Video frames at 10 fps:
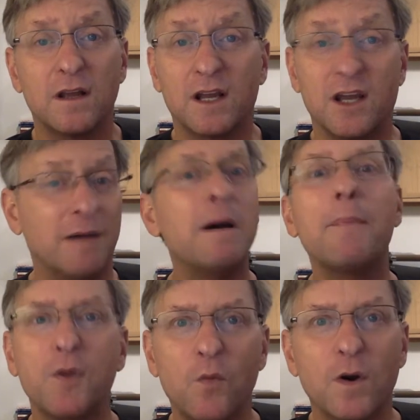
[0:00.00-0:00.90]
gum
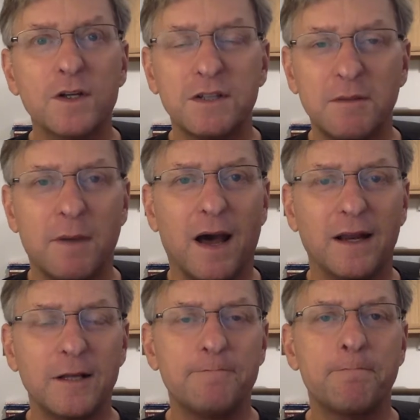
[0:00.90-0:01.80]
up the works of the
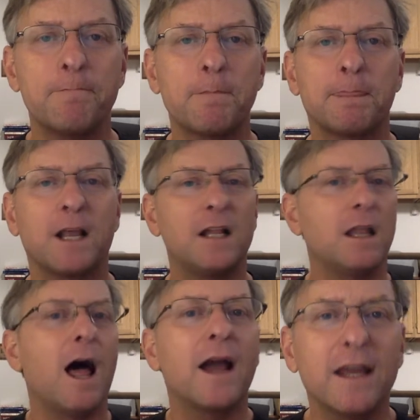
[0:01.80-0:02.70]
body,
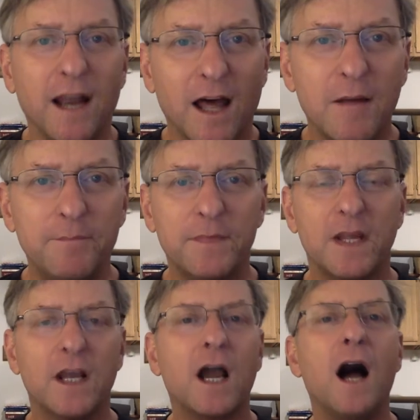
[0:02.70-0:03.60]
clog it up,
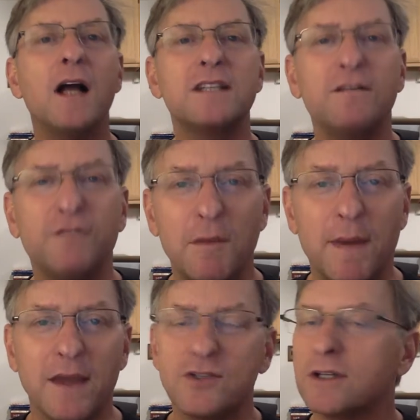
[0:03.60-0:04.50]
cause
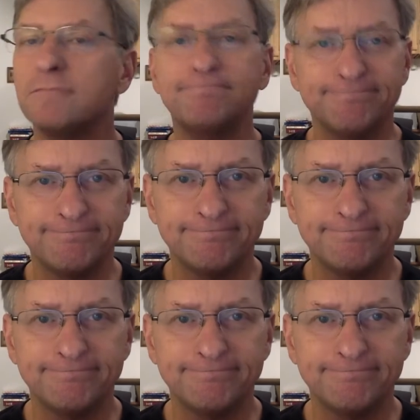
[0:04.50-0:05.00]
inflammation,